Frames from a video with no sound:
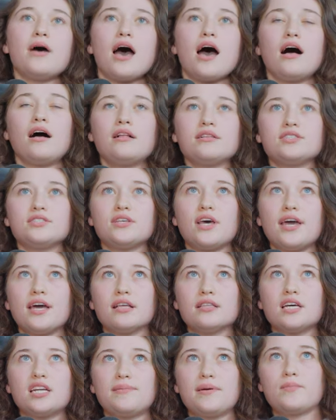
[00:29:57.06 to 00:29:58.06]
I'll take
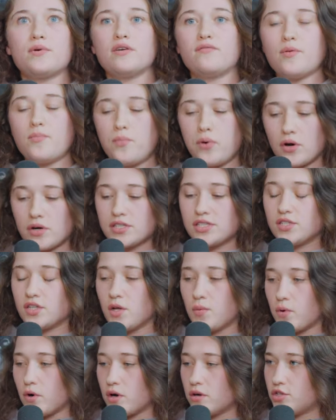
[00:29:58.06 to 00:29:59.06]
a little bit more of a personal
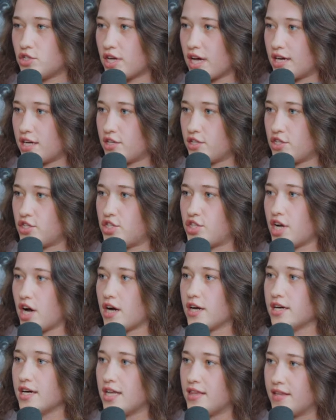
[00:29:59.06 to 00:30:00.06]
approach kind of to
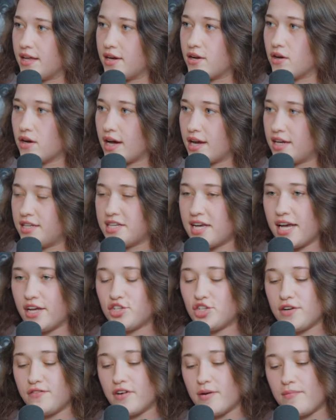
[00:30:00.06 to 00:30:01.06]
start, and then I'll kind of
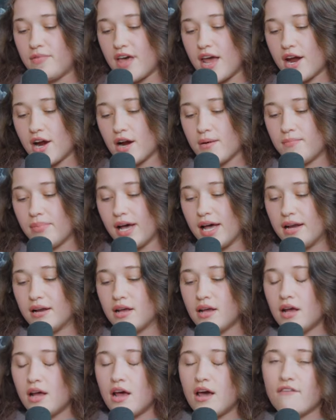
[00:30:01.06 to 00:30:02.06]
tangent from there. But
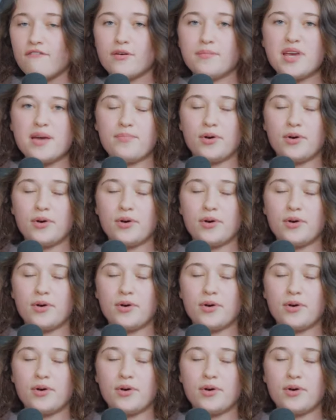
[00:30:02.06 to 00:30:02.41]
for me